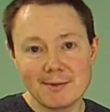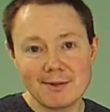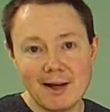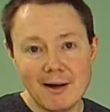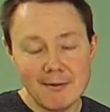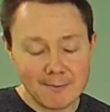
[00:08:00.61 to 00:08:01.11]

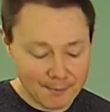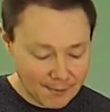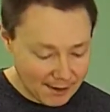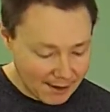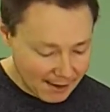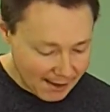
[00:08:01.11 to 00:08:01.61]
saw.
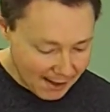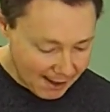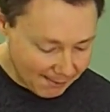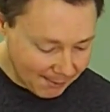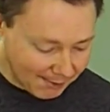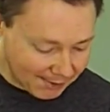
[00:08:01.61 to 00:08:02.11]

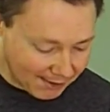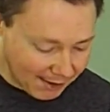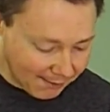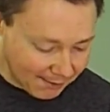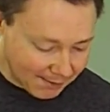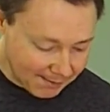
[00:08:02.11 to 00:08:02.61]
I'm going to saw
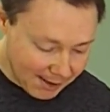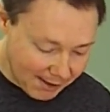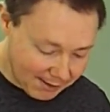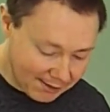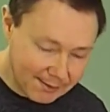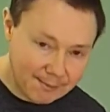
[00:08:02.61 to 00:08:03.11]
this
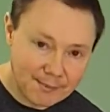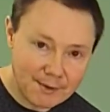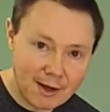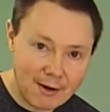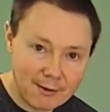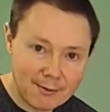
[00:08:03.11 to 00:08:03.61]
box
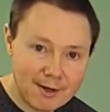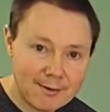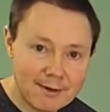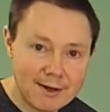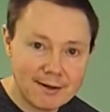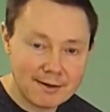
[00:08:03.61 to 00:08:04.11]
all the way
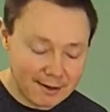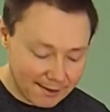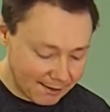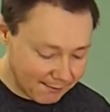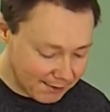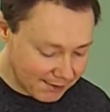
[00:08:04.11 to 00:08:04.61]
around on
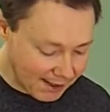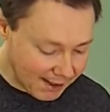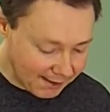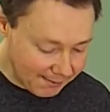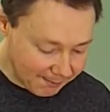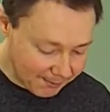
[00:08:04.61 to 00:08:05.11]
every
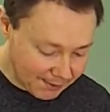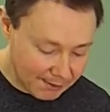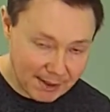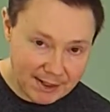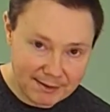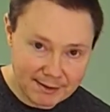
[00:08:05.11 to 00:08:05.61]
side to
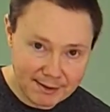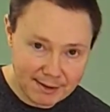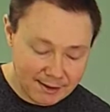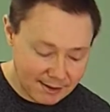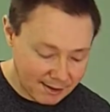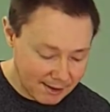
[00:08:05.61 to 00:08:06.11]
make the
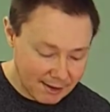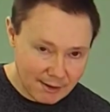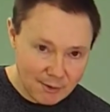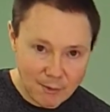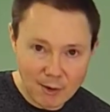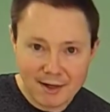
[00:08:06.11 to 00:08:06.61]
lid
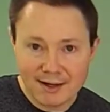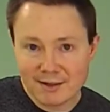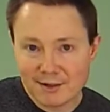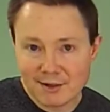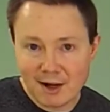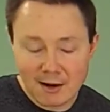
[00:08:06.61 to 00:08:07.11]
1
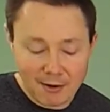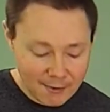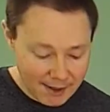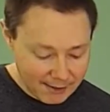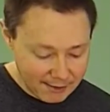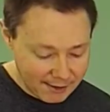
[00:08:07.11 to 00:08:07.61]
inch tall.
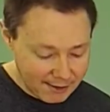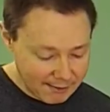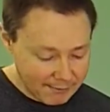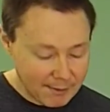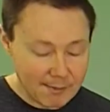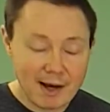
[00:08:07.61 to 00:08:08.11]
That'll leave
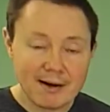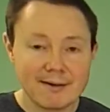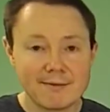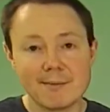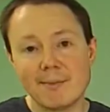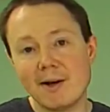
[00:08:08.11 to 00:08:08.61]
the body of
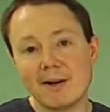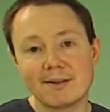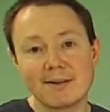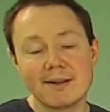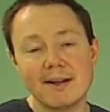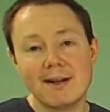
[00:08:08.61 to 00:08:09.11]
the
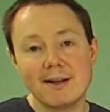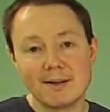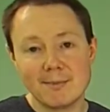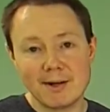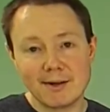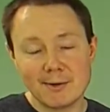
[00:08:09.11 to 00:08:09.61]
box to
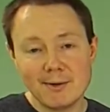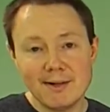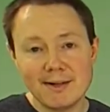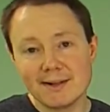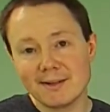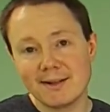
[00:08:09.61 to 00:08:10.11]
be 3
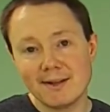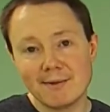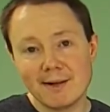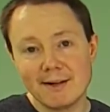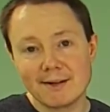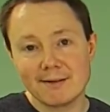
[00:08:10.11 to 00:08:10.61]

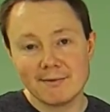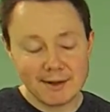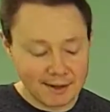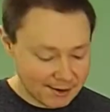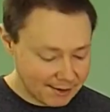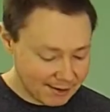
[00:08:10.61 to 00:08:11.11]
7/8 of an
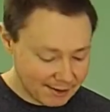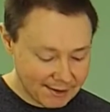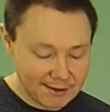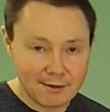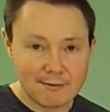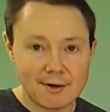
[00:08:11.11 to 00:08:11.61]
inch, since the
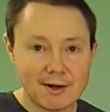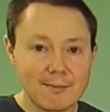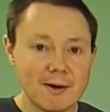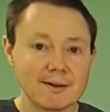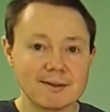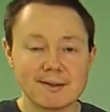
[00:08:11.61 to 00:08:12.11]
overall
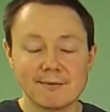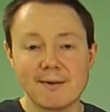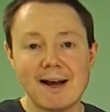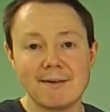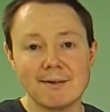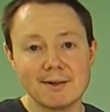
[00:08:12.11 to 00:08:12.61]
box is
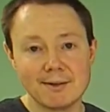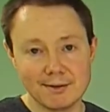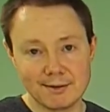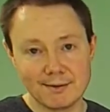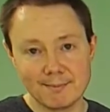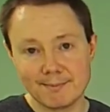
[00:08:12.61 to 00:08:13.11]
5 inches.